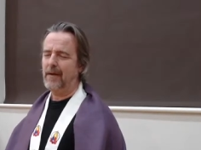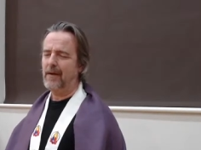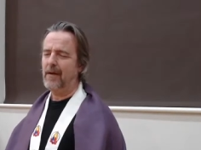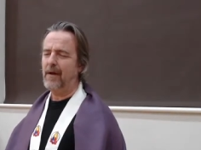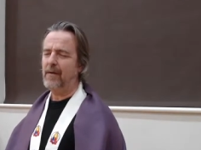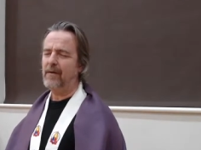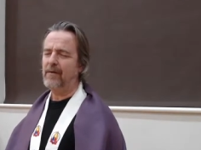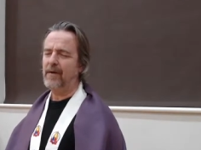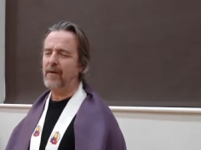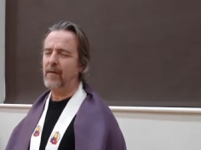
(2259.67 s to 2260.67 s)

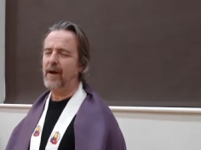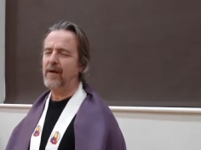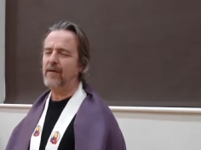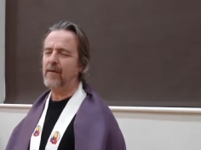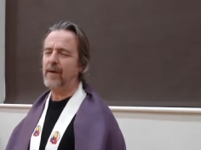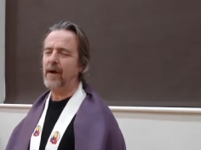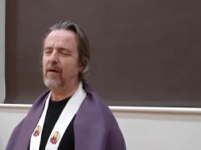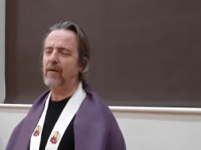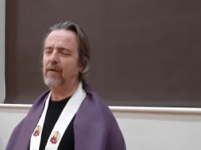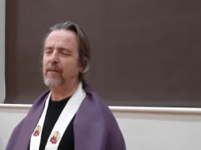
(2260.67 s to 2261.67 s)
Noticing the ways that we
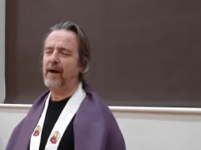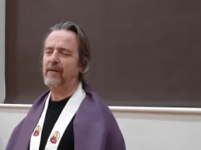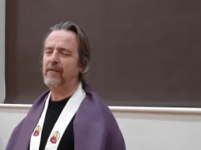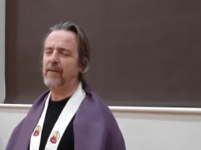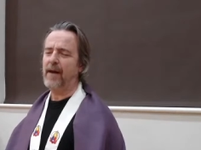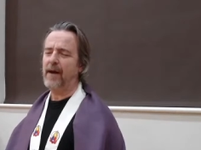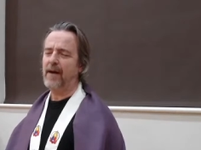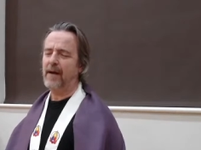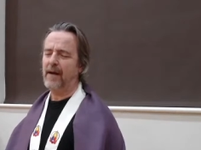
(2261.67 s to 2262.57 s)
hold back from that,